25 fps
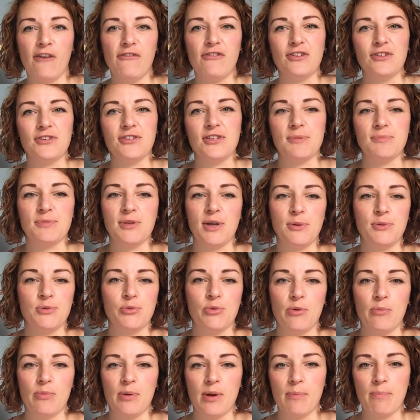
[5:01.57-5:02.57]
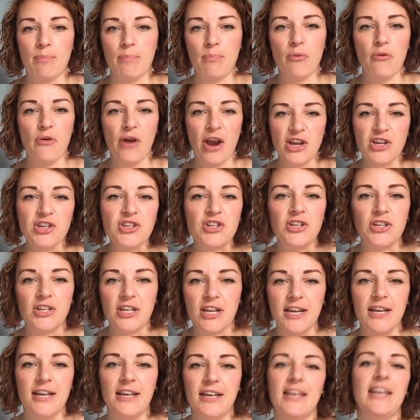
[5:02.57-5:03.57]
I feel sometimes we're a bit
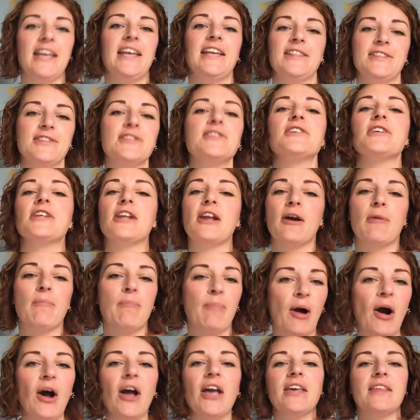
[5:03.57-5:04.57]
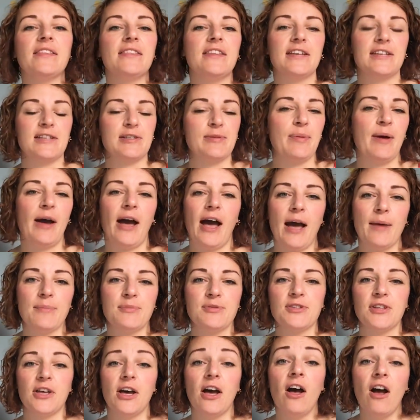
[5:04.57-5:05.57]
pressured into like buying things
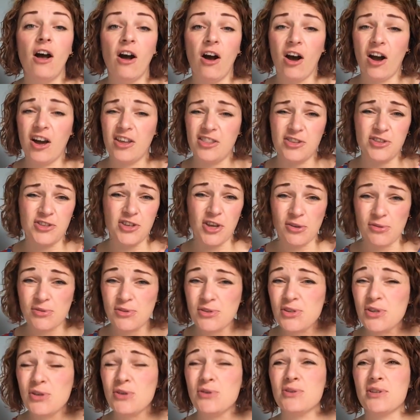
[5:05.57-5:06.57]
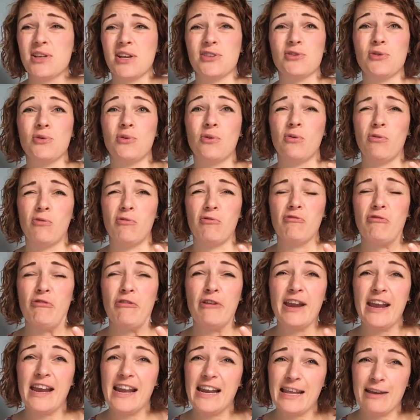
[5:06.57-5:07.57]
perhaps that either don't suit us, or
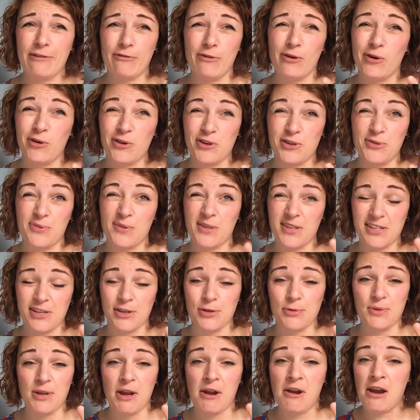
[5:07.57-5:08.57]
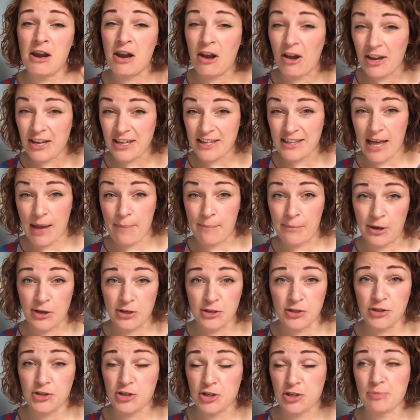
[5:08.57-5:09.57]
really, if we're honest with ourselves, we don't like that
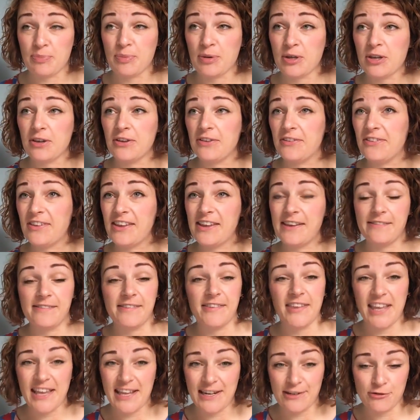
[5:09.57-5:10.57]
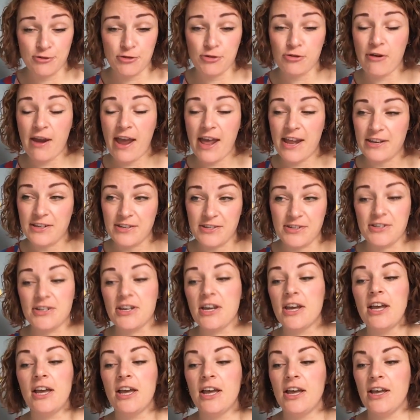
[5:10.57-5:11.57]
much just because it's in trend.
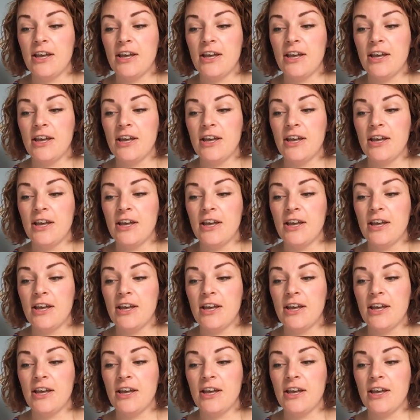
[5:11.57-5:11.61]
